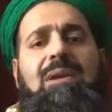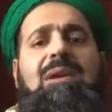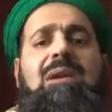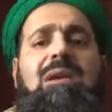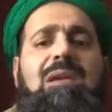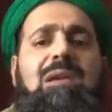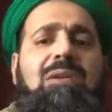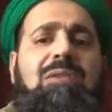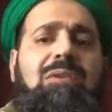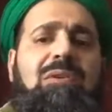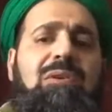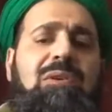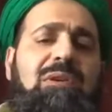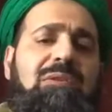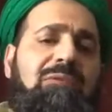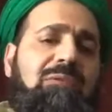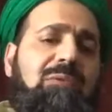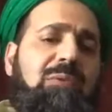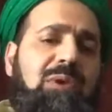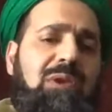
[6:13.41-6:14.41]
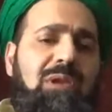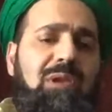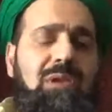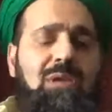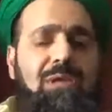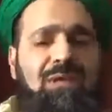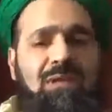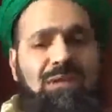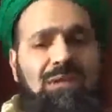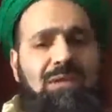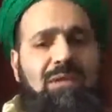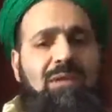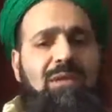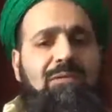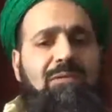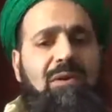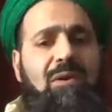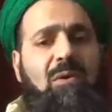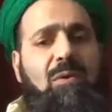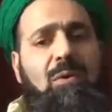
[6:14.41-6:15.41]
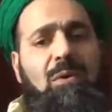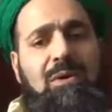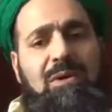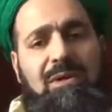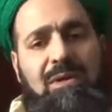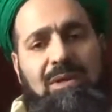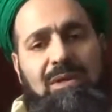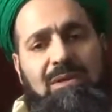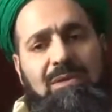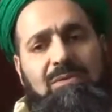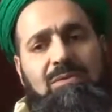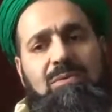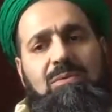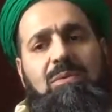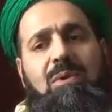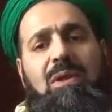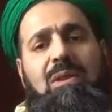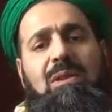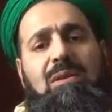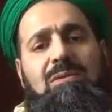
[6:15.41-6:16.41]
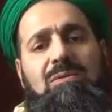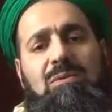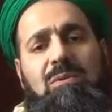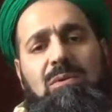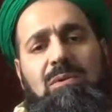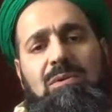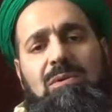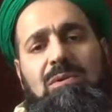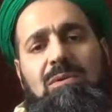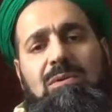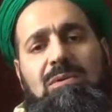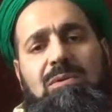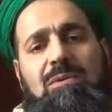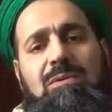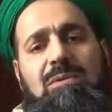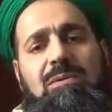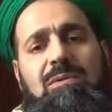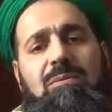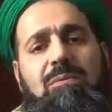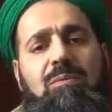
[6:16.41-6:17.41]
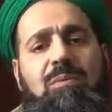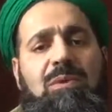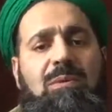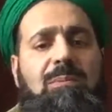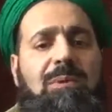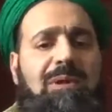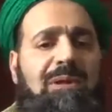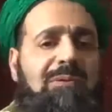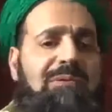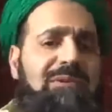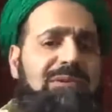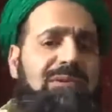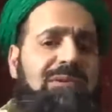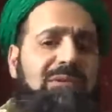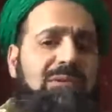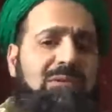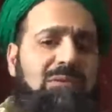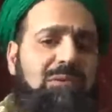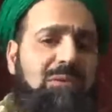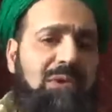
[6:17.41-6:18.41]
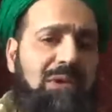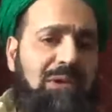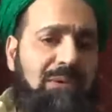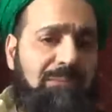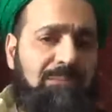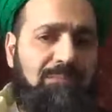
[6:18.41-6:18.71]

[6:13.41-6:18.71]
Either if we live according to Allah's orders, we benefit in dunya,